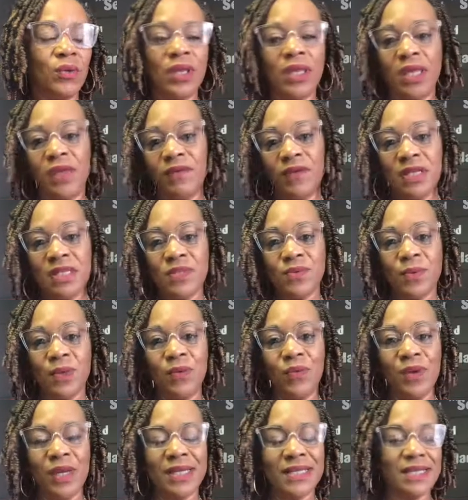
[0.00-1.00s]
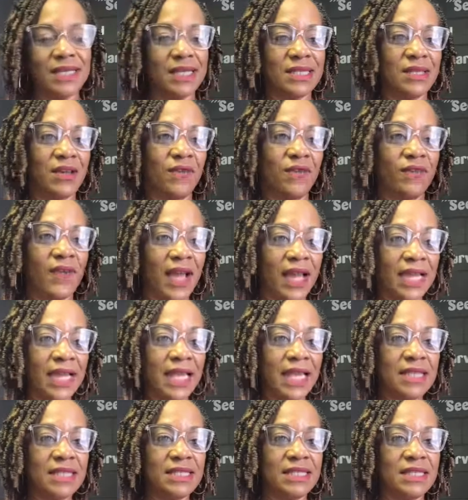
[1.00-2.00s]
even as we reassess our
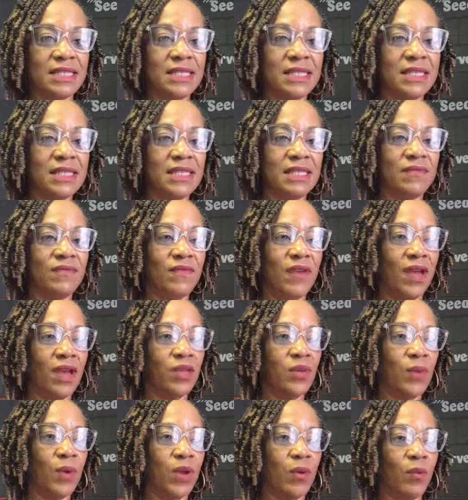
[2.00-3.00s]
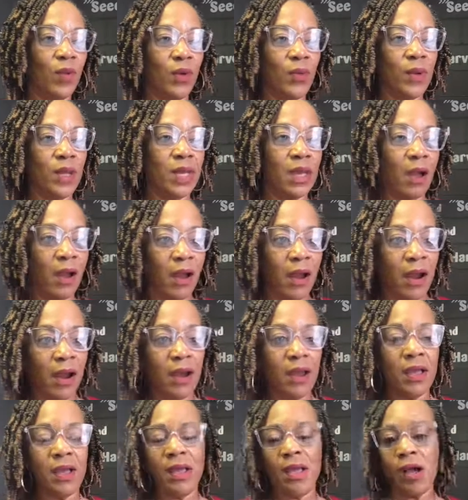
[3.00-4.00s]
finances, evaluate where we are
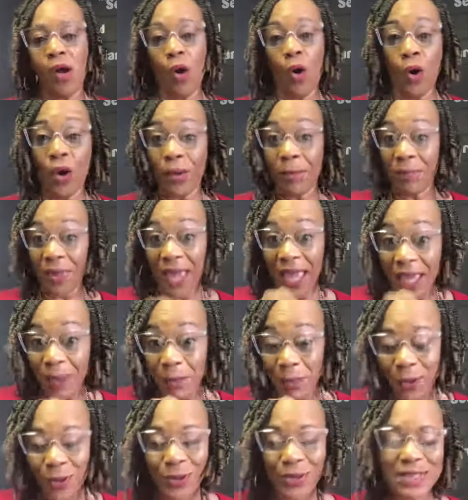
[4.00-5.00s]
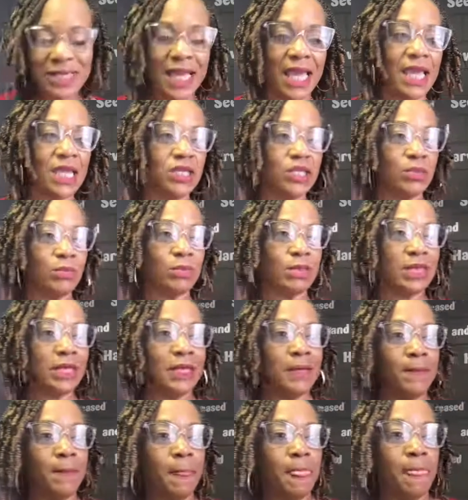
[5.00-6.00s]
on paper, tangibly,